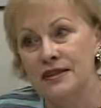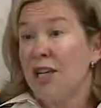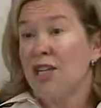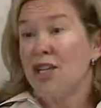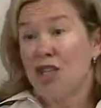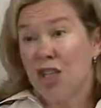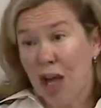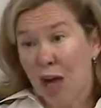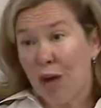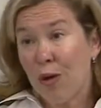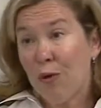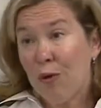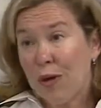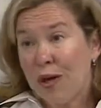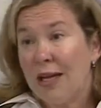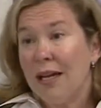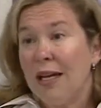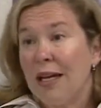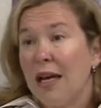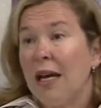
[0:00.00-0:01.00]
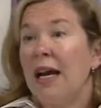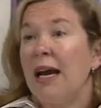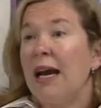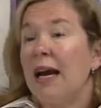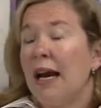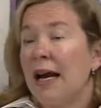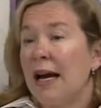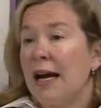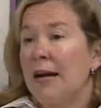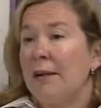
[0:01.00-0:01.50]
So
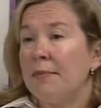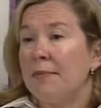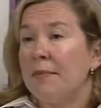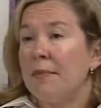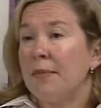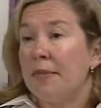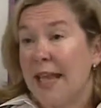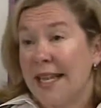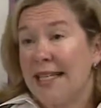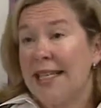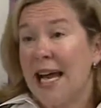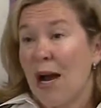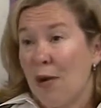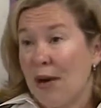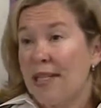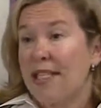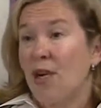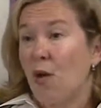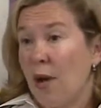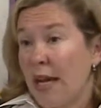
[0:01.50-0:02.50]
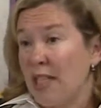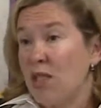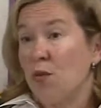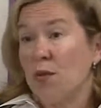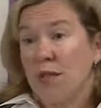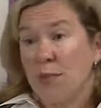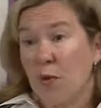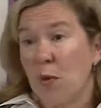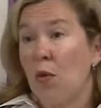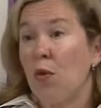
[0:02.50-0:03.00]
that's how SOS
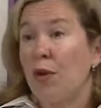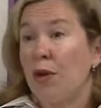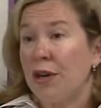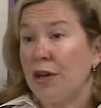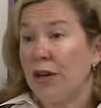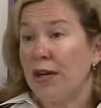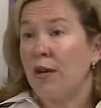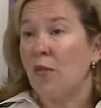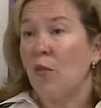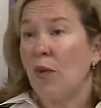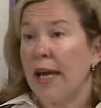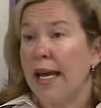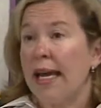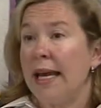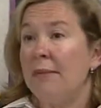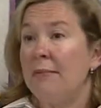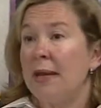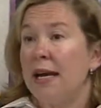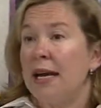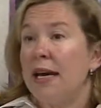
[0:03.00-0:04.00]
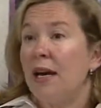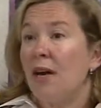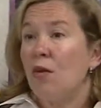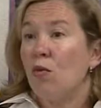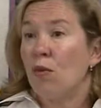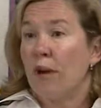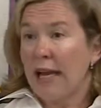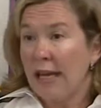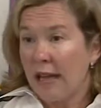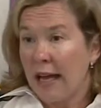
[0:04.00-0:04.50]
was born. We
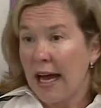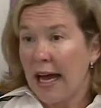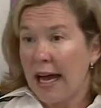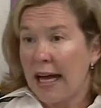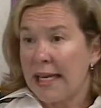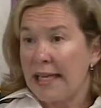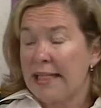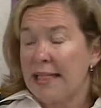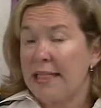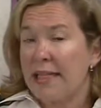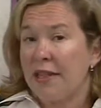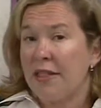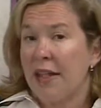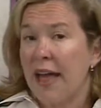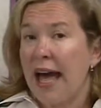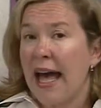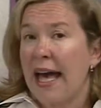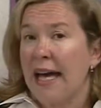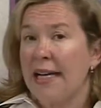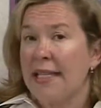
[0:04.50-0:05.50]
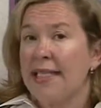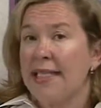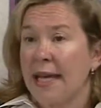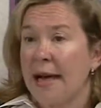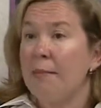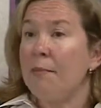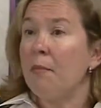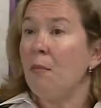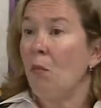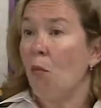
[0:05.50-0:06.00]
realized that
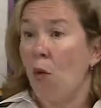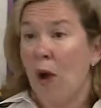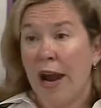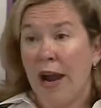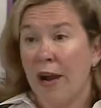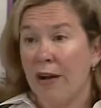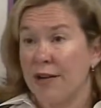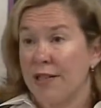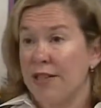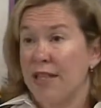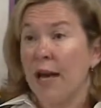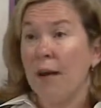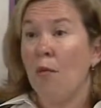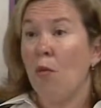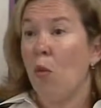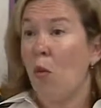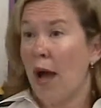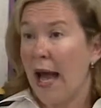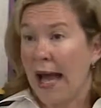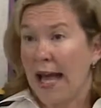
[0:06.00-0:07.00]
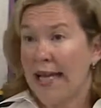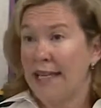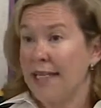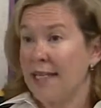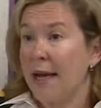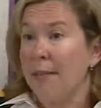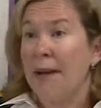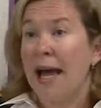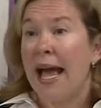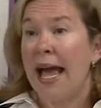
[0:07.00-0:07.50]
somewhere, some way,
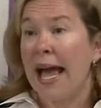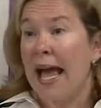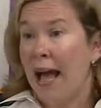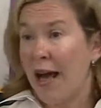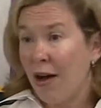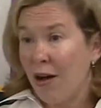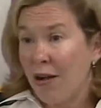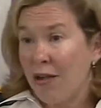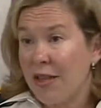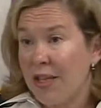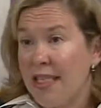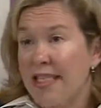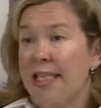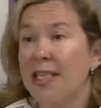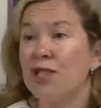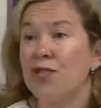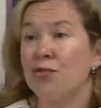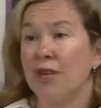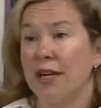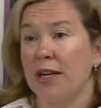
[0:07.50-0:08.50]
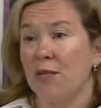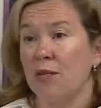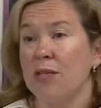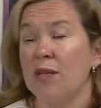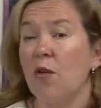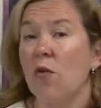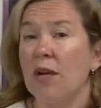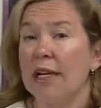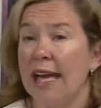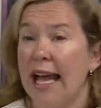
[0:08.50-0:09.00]
somehow, the district was
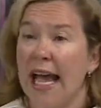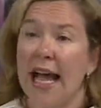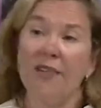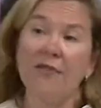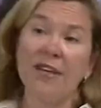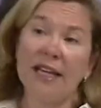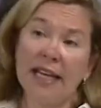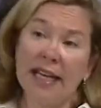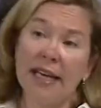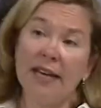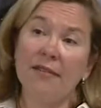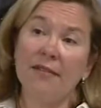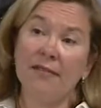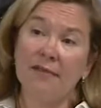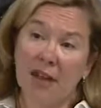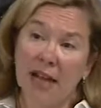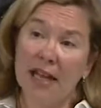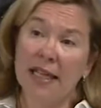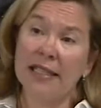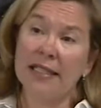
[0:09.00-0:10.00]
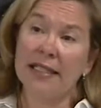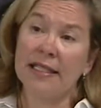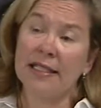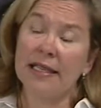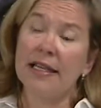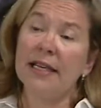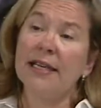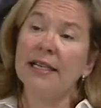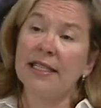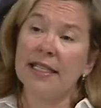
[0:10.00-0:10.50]
going to have to get funds
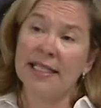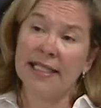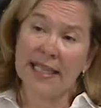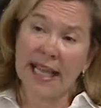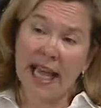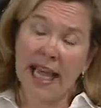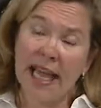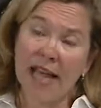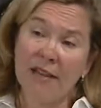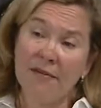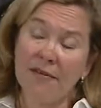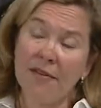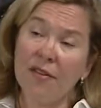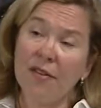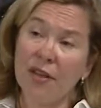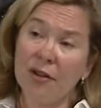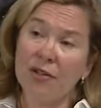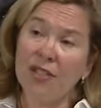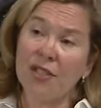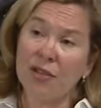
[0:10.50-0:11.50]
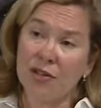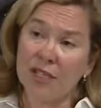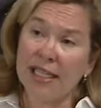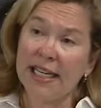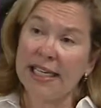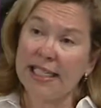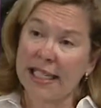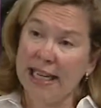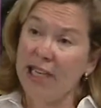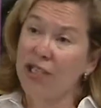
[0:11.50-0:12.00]
to save those
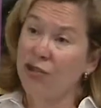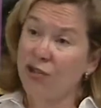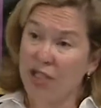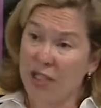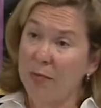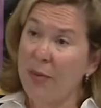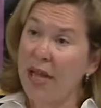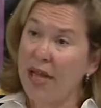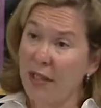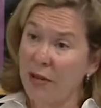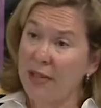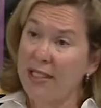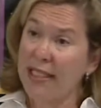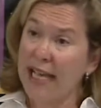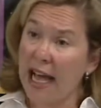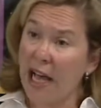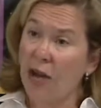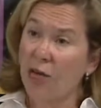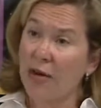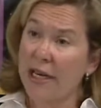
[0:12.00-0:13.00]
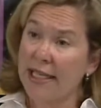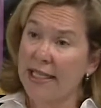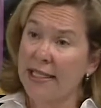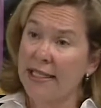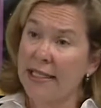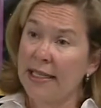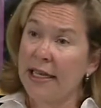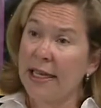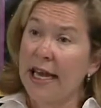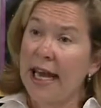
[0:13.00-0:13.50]
13 teachers to pay those salaries.
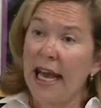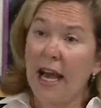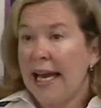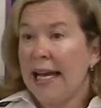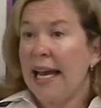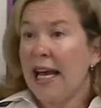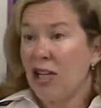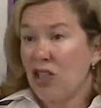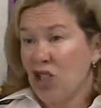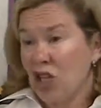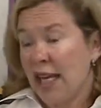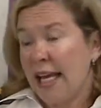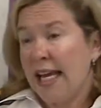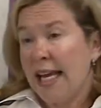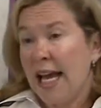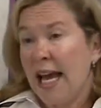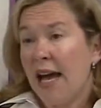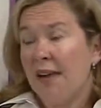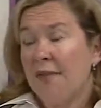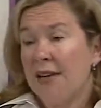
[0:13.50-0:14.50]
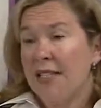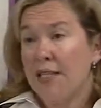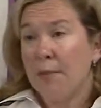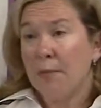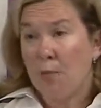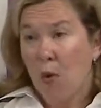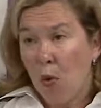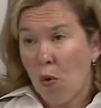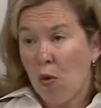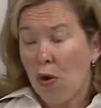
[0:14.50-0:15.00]
And LGEF, as a
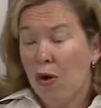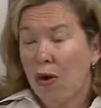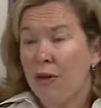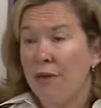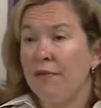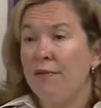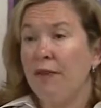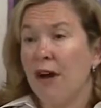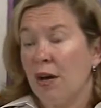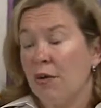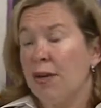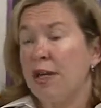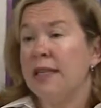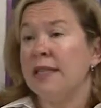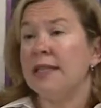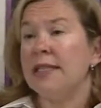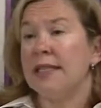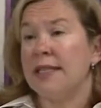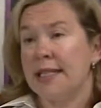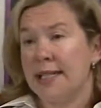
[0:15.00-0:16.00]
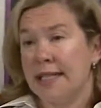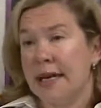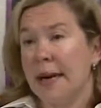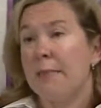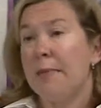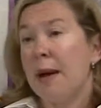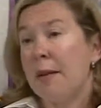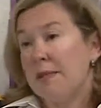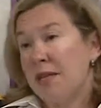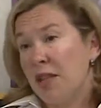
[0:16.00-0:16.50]
board, voted to step
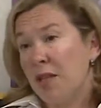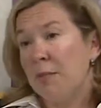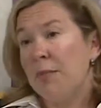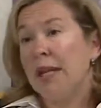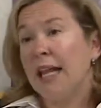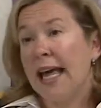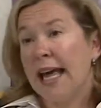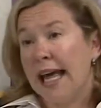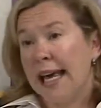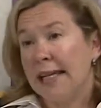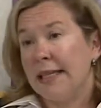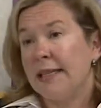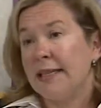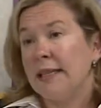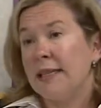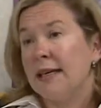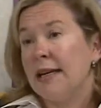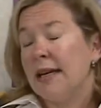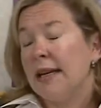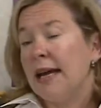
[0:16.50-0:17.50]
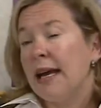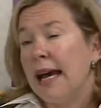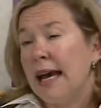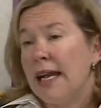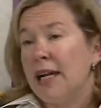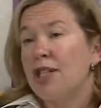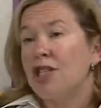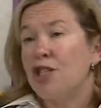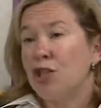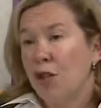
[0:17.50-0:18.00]
up to the plate
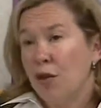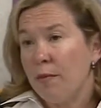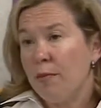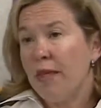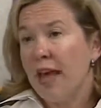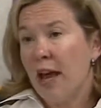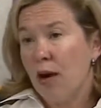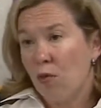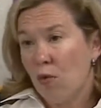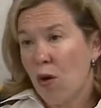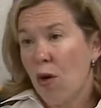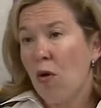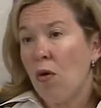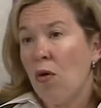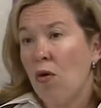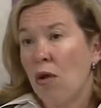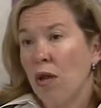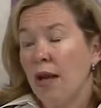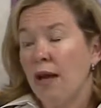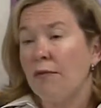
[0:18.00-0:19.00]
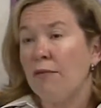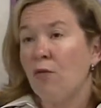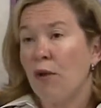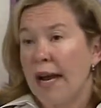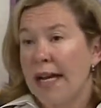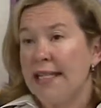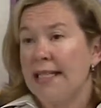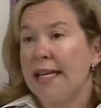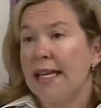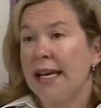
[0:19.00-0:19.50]
and assume that role of
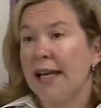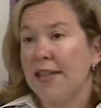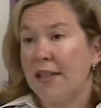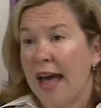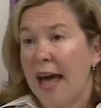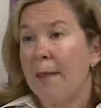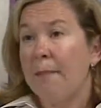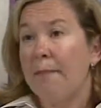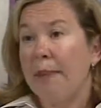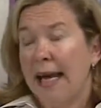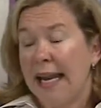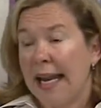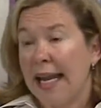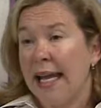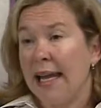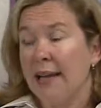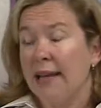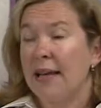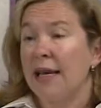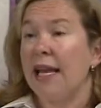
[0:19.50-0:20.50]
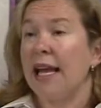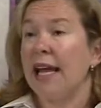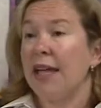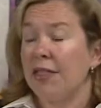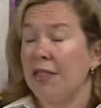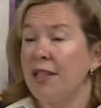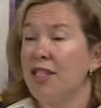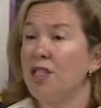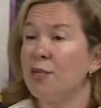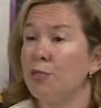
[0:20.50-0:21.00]
raising that money
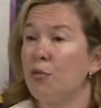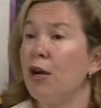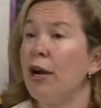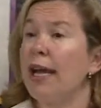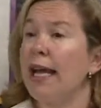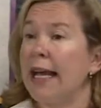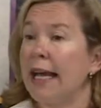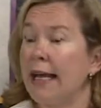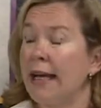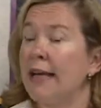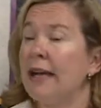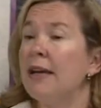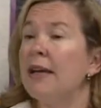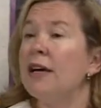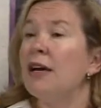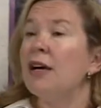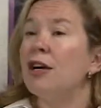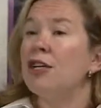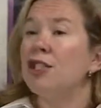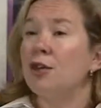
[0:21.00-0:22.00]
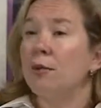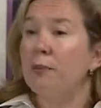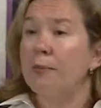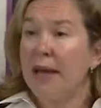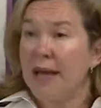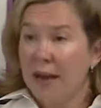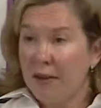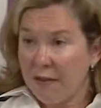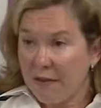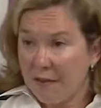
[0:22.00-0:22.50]
in the spring to
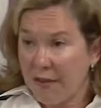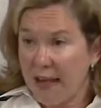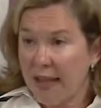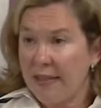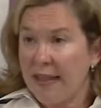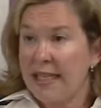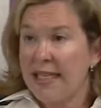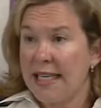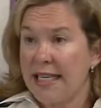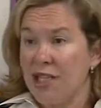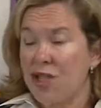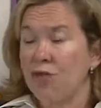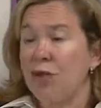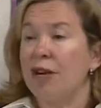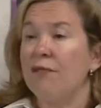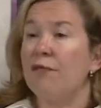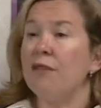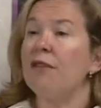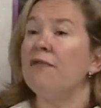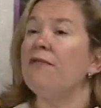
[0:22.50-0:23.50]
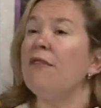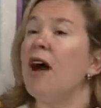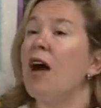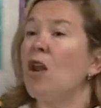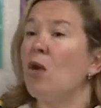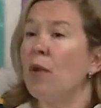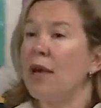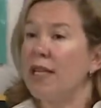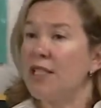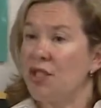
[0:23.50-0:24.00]
benefit the district for the
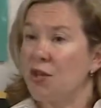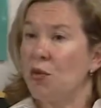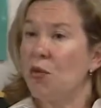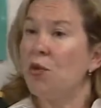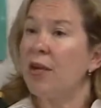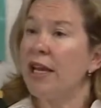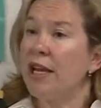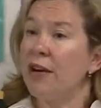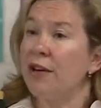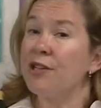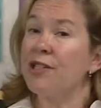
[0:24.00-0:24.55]
following school year.